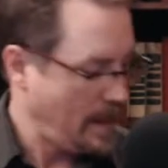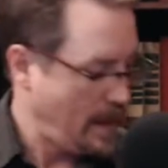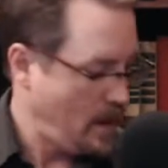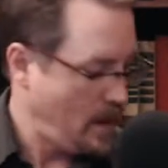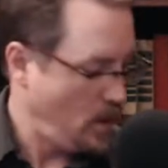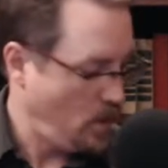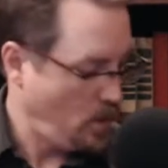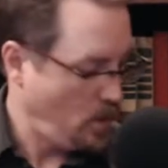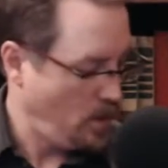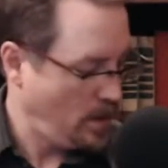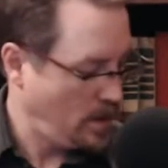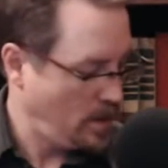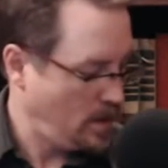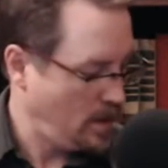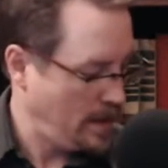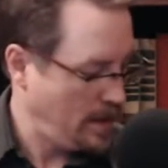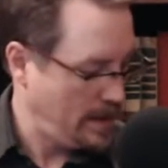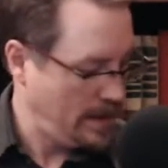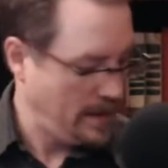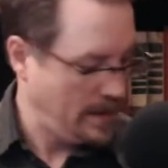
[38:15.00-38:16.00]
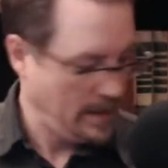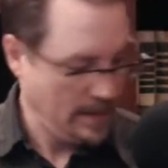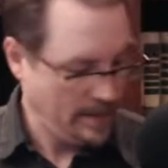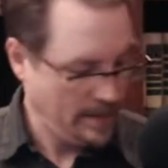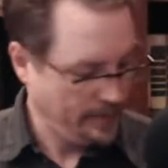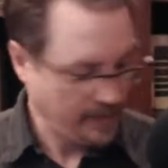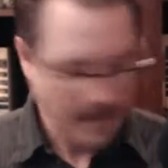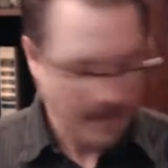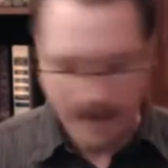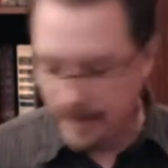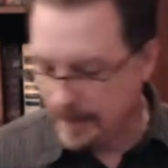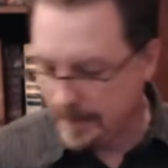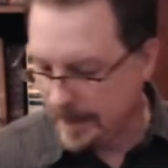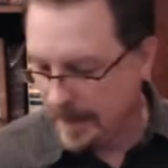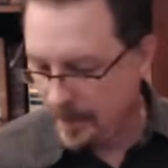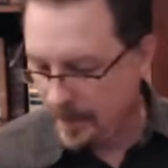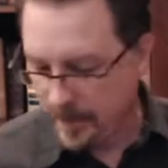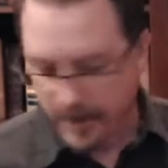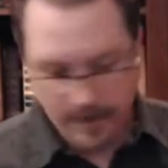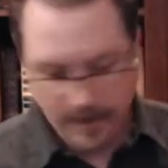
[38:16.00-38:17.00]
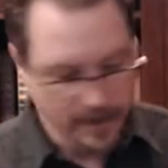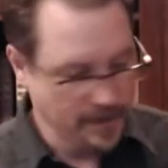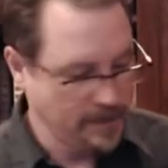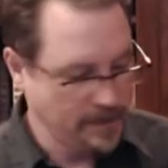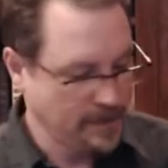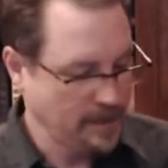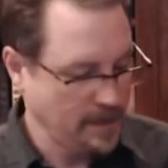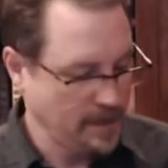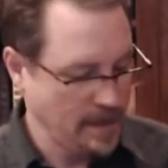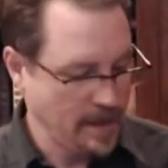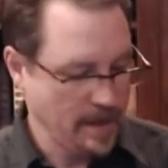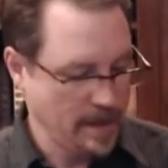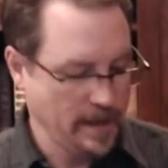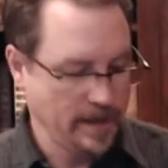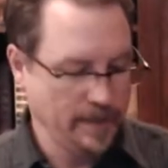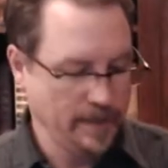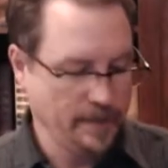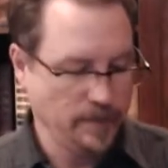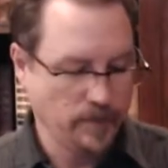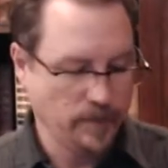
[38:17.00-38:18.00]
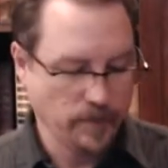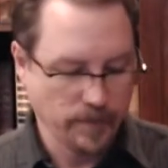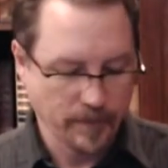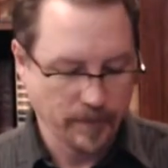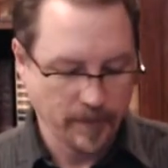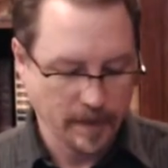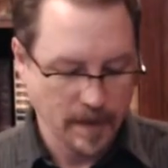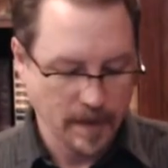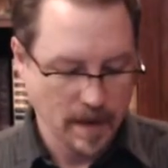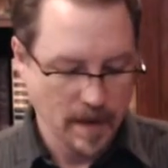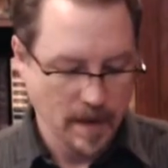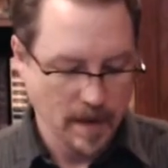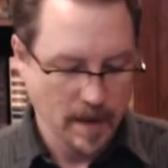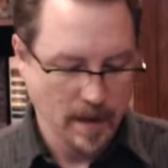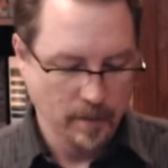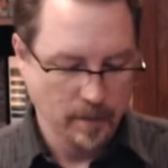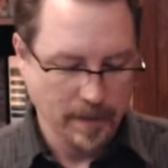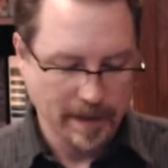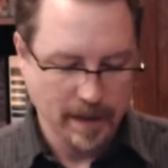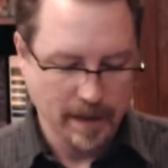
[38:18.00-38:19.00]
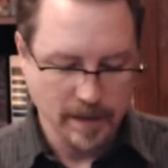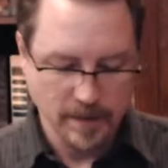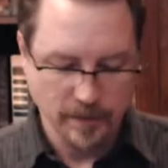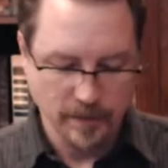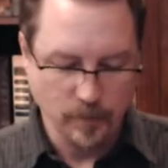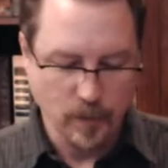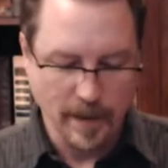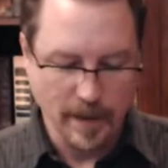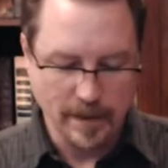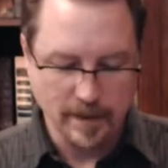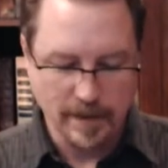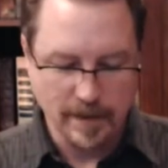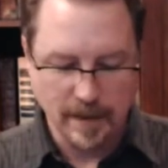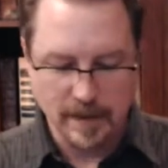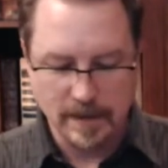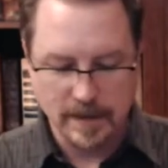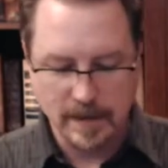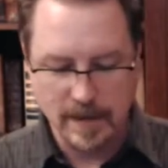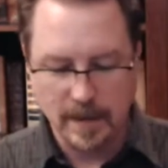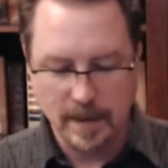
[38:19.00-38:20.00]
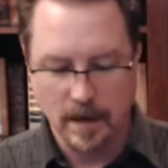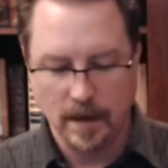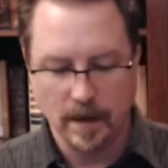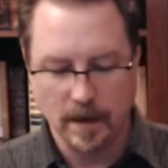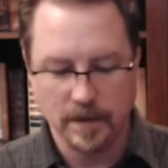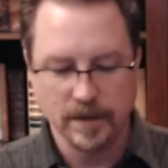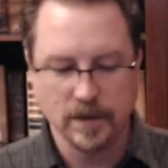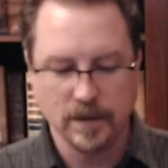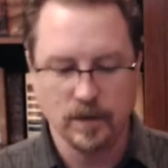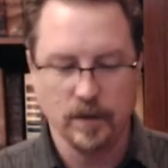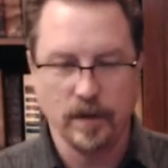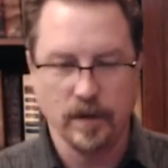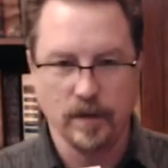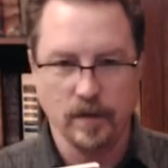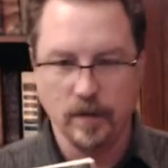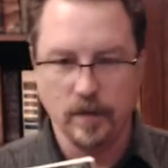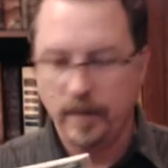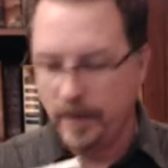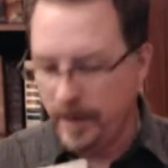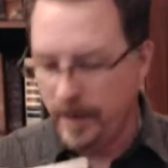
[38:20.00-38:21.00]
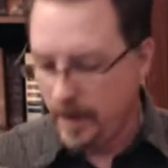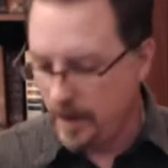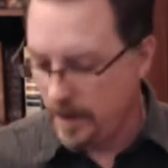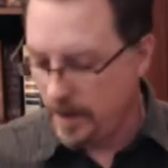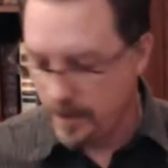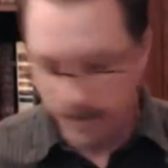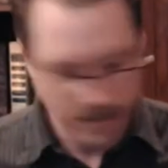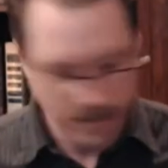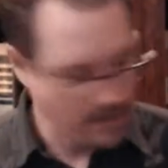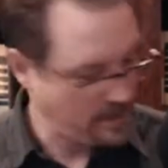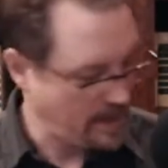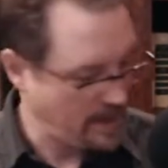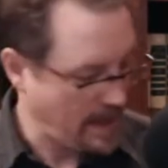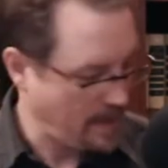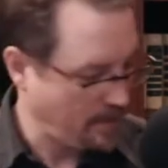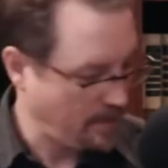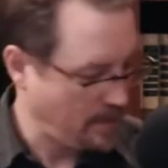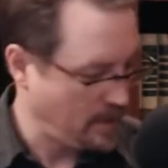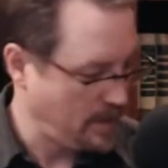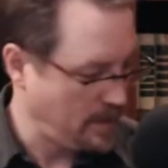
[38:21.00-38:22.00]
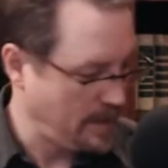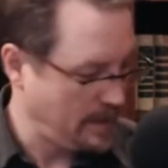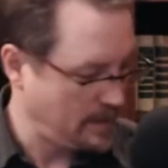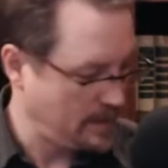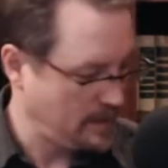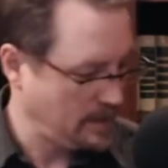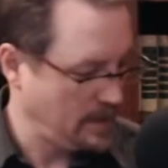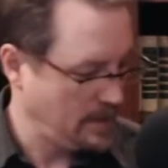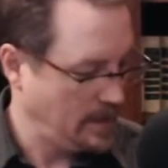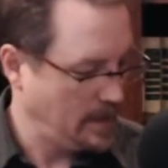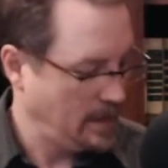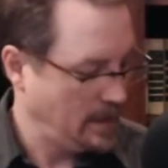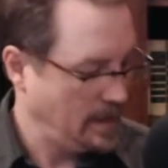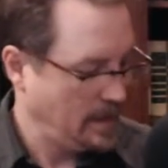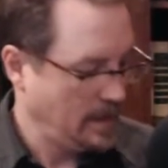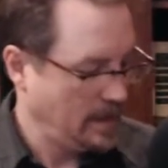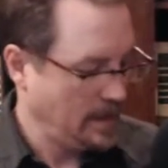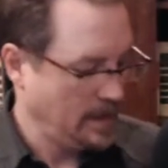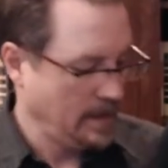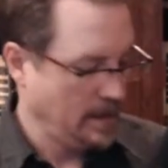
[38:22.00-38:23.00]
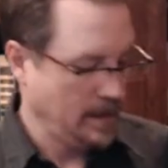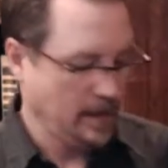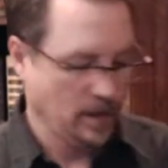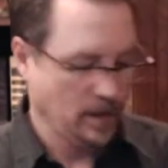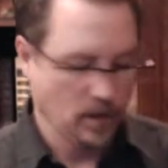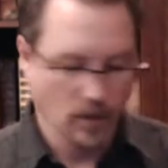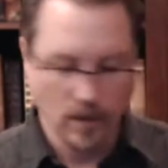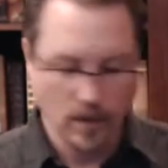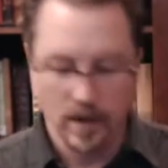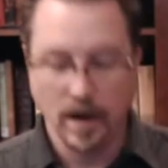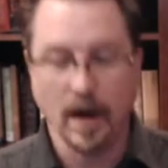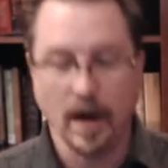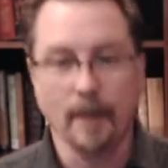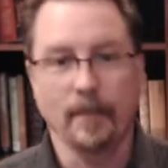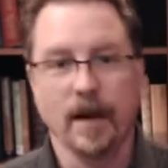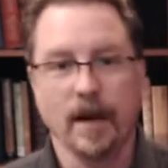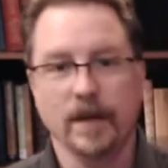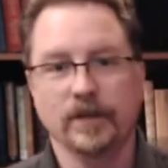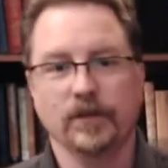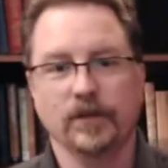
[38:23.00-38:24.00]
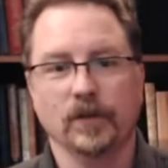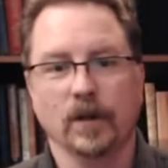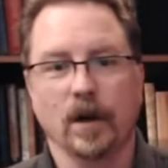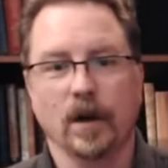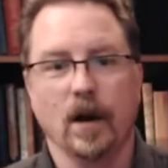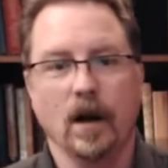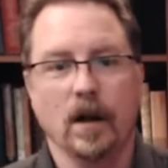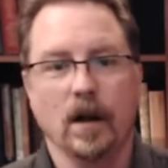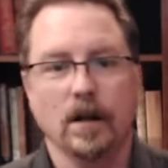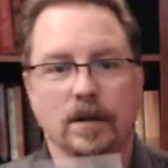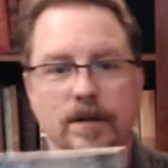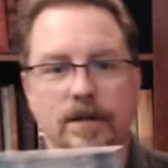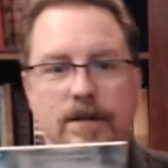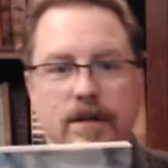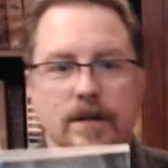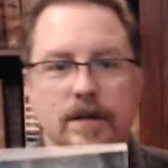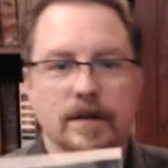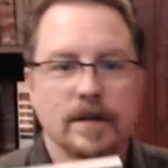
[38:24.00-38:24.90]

or um, Kate DiCamillo's um, Because of Winn-Dixie, also with the Newbery Honor stamp on it, uh, or A Monster Calls.